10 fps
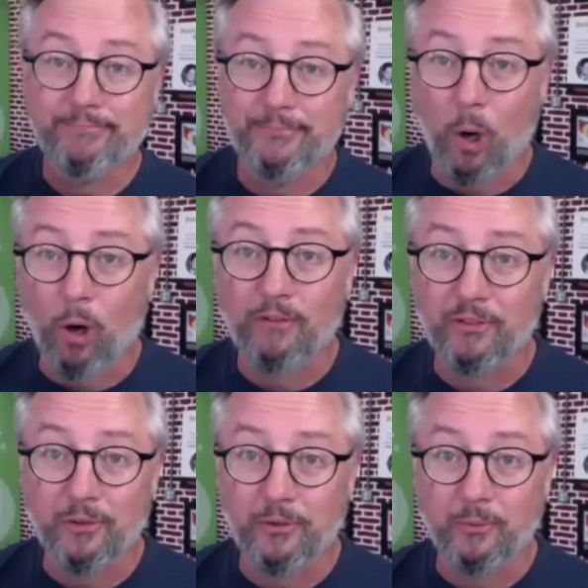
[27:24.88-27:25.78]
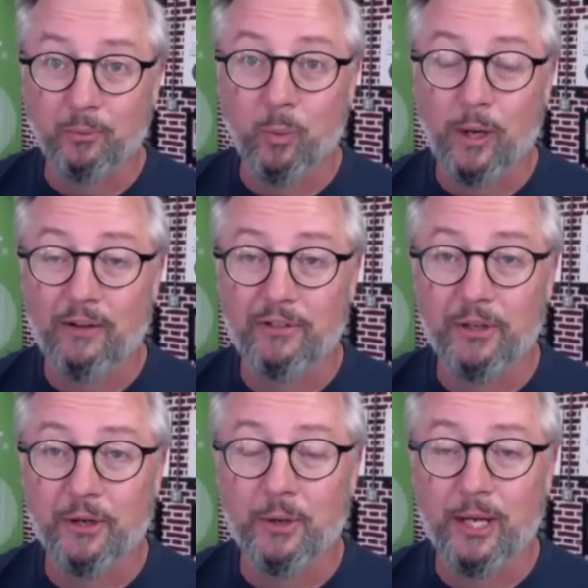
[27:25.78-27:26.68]
Harvard or wherever
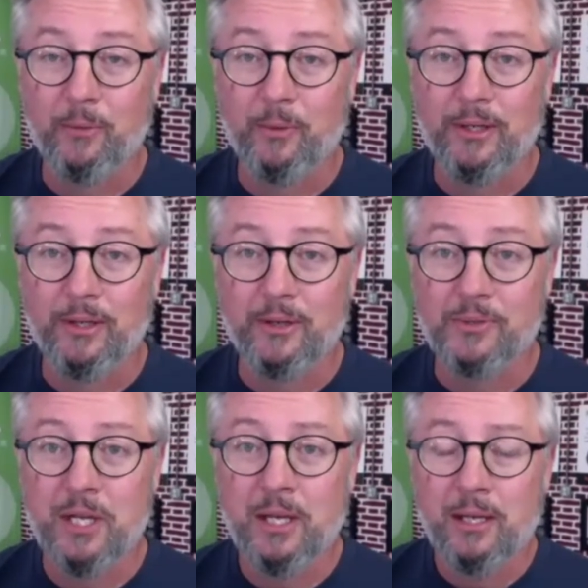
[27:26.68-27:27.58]
you go to get one of those.